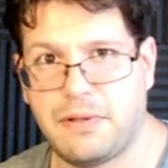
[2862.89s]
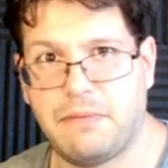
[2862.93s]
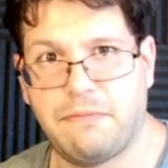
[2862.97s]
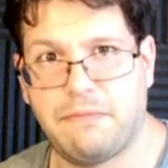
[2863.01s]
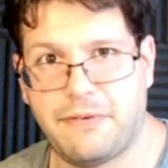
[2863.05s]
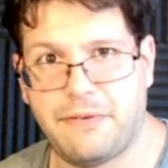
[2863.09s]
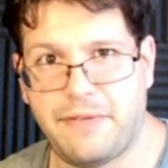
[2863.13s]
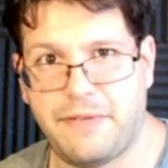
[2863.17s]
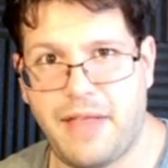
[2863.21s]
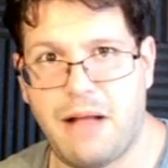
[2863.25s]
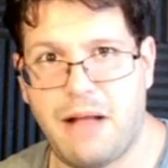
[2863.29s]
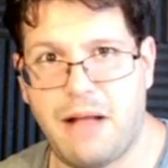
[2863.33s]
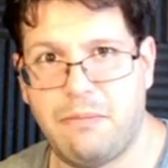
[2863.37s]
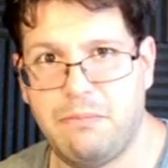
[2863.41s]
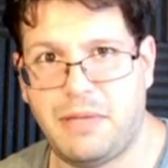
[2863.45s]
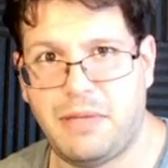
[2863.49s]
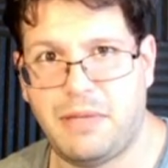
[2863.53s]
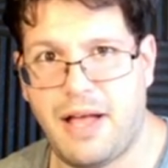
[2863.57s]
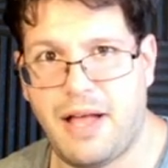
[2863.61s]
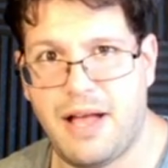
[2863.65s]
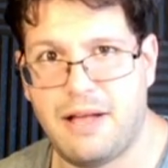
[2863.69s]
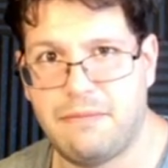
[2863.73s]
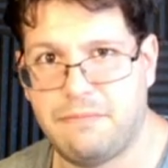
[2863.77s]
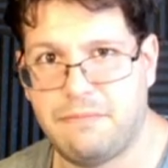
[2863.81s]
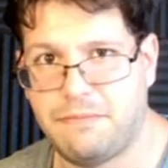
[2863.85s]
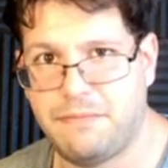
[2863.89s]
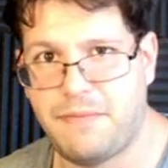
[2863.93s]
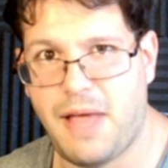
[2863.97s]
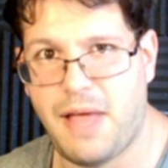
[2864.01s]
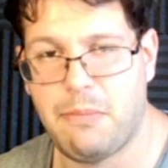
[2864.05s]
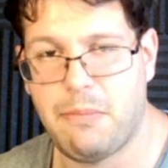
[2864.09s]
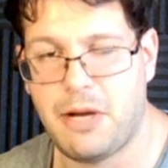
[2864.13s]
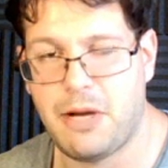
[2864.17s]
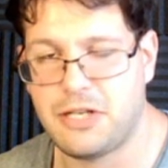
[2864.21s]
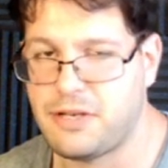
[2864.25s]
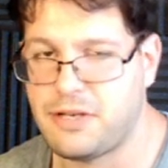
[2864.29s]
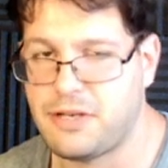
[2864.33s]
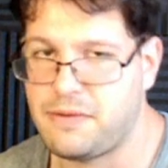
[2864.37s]
for that
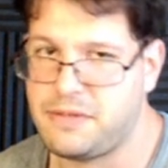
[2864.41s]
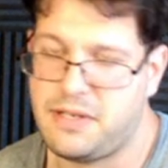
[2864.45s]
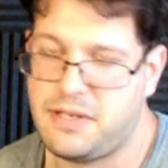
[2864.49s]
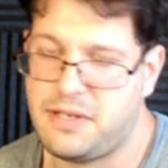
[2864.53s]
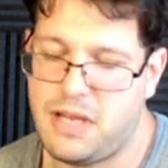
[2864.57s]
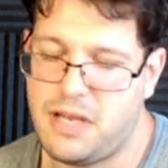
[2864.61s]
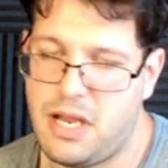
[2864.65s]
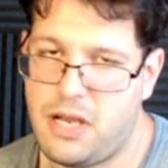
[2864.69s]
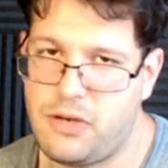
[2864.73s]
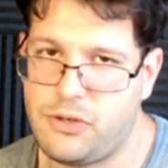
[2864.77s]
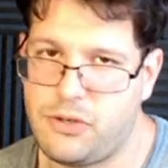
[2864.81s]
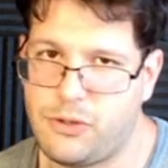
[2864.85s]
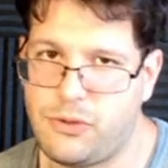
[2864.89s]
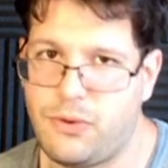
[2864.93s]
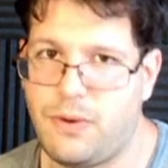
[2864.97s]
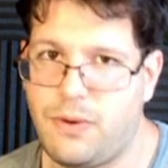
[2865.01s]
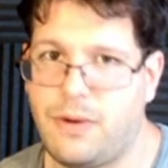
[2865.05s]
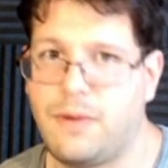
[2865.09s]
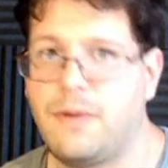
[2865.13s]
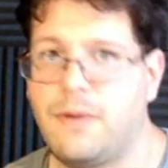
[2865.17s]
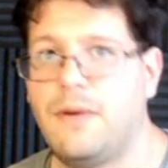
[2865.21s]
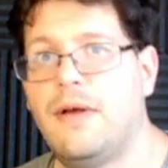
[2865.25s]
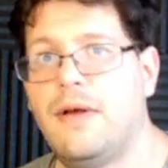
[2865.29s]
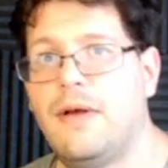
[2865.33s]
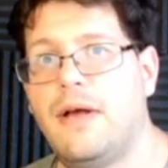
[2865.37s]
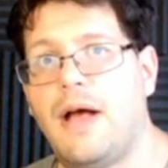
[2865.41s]
much? And I said, yeah, sure.